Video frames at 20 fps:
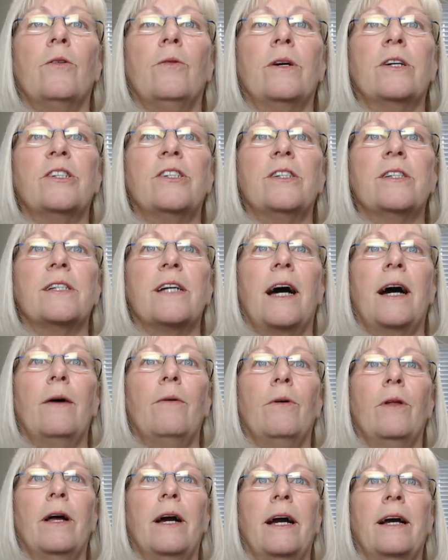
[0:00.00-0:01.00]
questions,
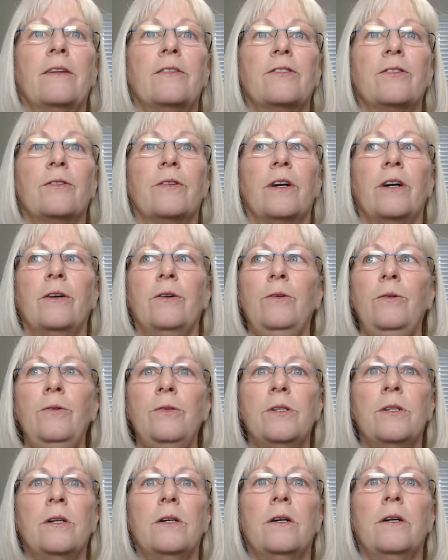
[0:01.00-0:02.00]
I will answer
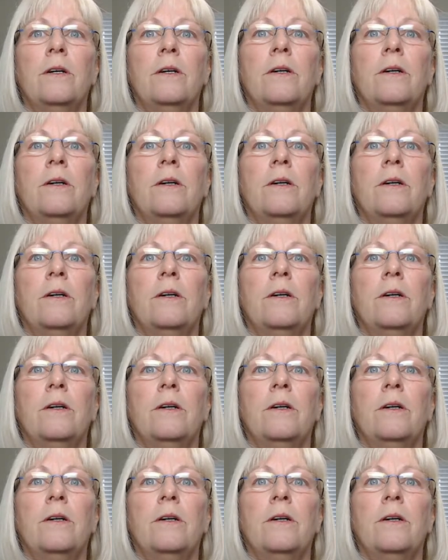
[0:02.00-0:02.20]
those.